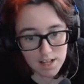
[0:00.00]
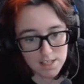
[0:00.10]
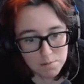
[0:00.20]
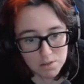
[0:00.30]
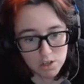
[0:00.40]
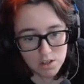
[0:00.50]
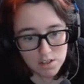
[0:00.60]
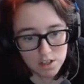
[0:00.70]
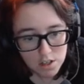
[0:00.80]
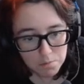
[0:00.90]
It seems that you're
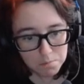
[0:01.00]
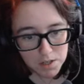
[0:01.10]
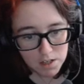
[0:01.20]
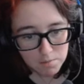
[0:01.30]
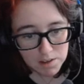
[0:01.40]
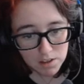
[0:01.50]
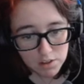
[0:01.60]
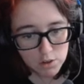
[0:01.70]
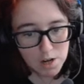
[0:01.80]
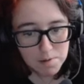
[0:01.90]
intent on pinning me,
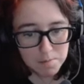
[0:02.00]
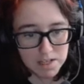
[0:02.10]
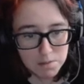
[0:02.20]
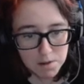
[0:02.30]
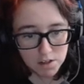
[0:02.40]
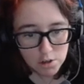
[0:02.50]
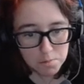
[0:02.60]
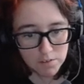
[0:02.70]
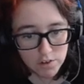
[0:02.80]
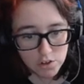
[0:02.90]
this crime on me, Inspector,
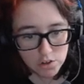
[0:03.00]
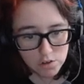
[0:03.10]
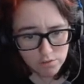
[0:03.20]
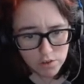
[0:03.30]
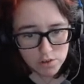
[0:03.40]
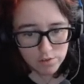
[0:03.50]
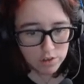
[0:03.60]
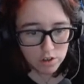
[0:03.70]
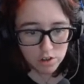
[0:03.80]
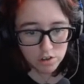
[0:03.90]
but if you're true enforcer of
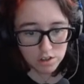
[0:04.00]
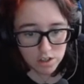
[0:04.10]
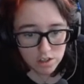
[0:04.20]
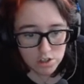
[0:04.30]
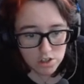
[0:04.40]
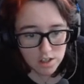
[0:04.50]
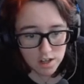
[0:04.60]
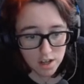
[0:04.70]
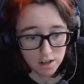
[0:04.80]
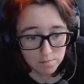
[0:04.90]
the law, you'll acknowledge
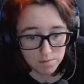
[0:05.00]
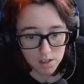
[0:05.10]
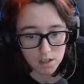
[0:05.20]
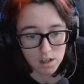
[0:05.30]
that I'm